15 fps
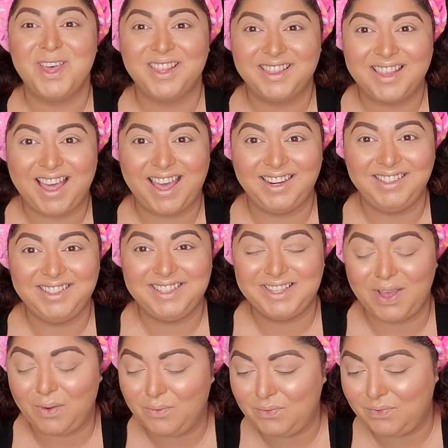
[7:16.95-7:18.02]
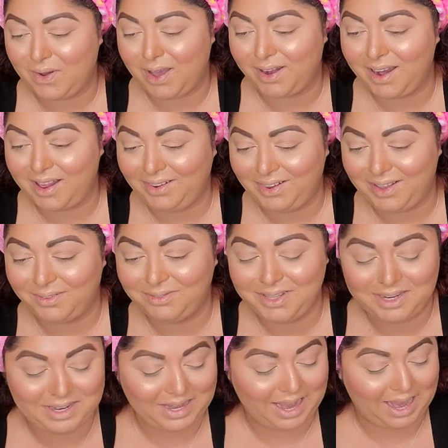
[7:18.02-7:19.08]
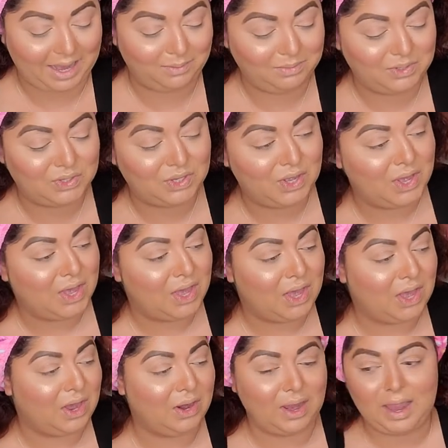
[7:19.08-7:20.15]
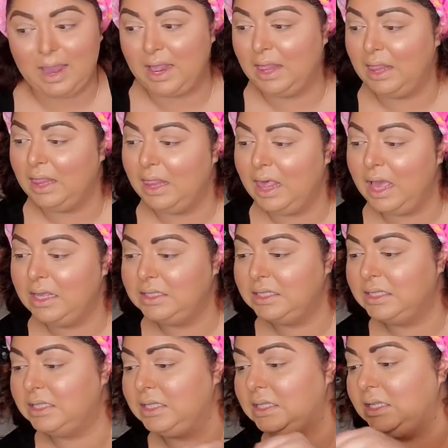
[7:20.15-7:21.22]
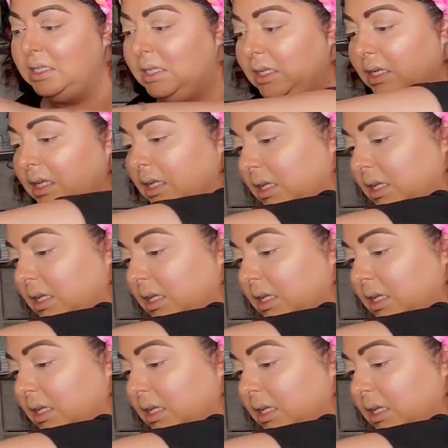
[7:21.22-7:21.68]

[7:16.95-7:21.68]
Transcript: That is so fun. I love the names. Okay, let's see.